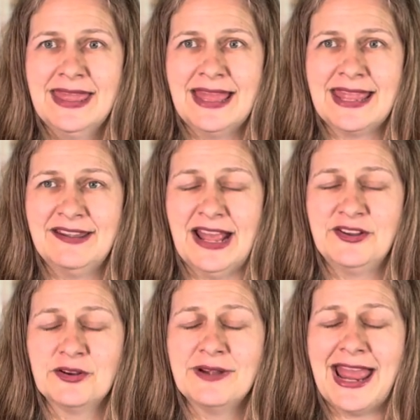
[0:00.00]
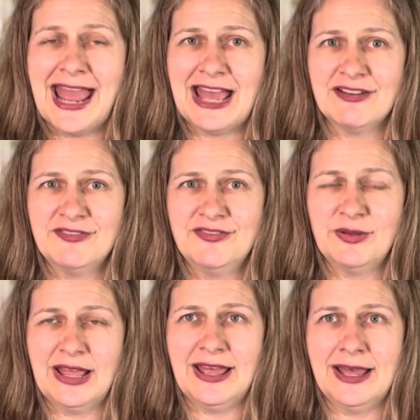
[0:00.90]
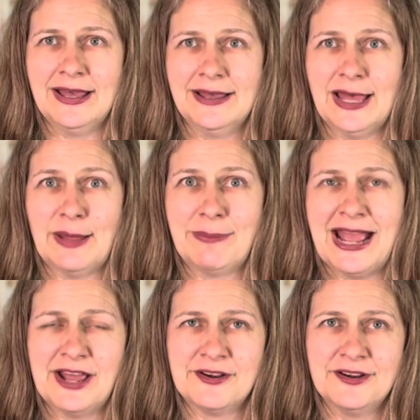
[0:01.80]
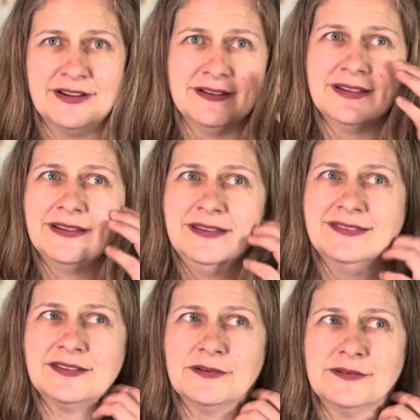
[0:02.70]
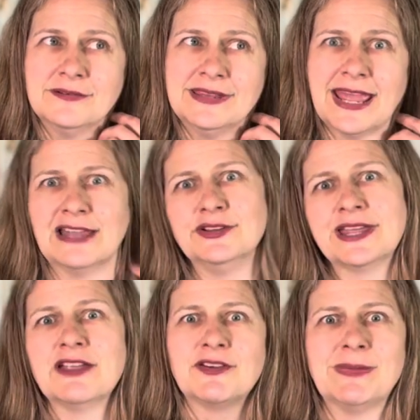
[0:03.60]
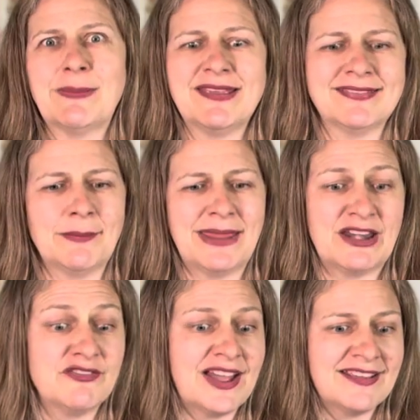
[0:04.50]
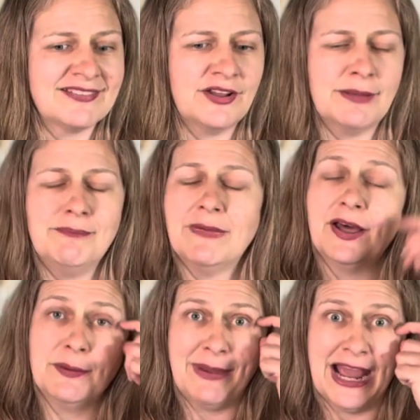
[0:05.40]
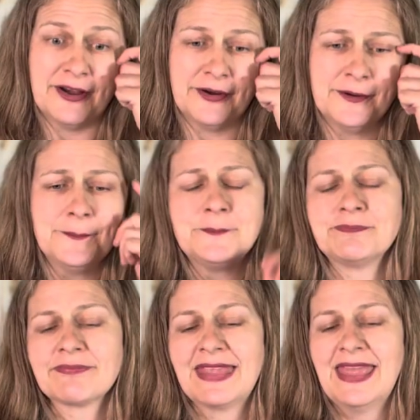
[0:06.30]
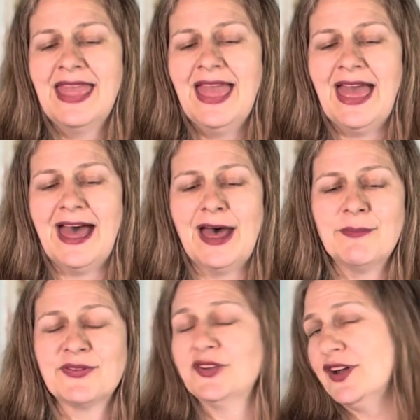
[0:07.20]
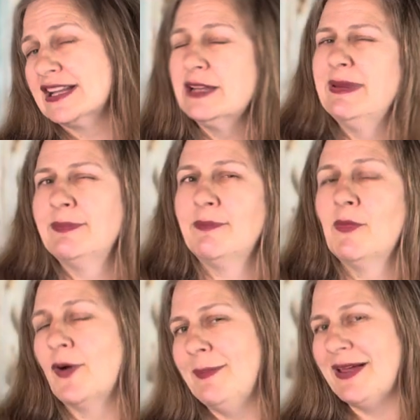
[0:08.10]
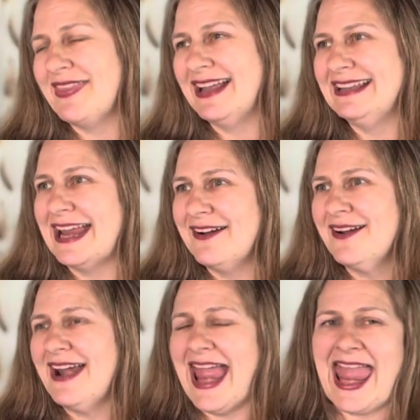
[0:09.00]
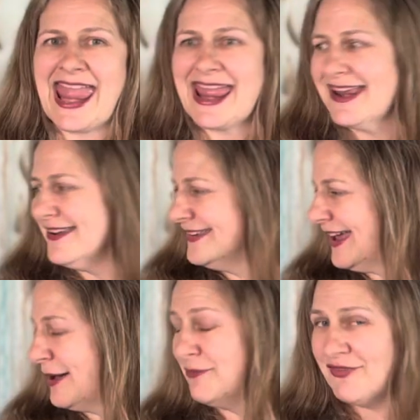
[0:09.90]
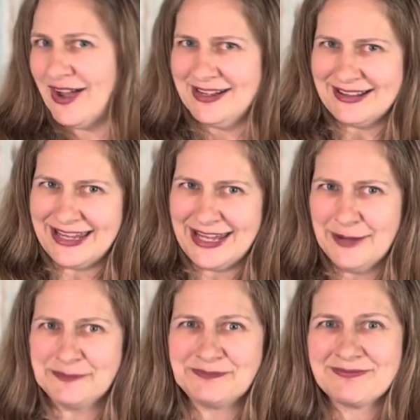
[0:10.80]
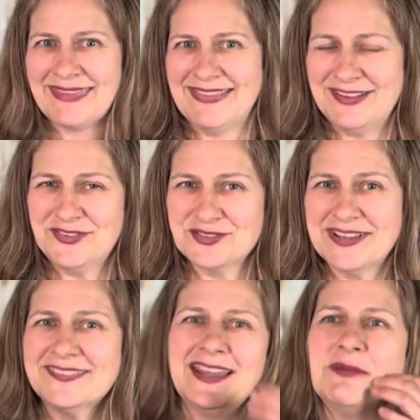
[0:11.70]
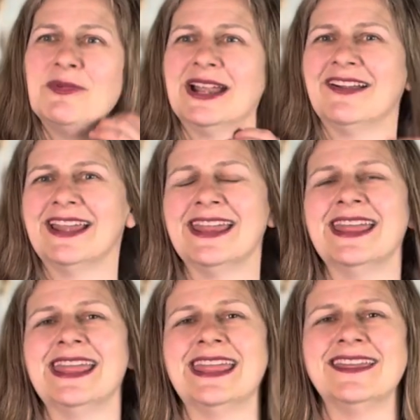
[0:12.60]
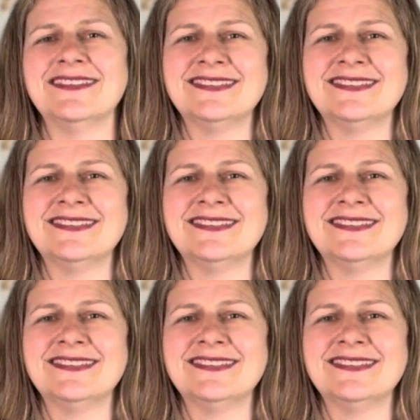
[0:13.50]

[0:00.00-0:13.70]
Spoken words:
yeah, I don't have a pattern. So yeah, looking for maybe some advice on a pattern. So I'll talk a little bit more about that later. And finally, this dress that I'm wearing is